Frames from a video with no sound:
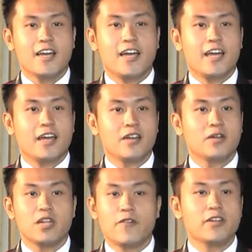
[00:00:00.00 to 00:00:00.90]

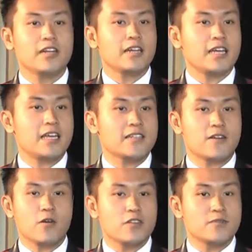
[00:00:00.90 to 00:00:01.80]
And definitely it's
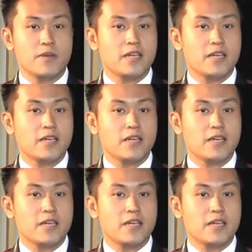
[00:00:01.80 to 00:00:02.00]
going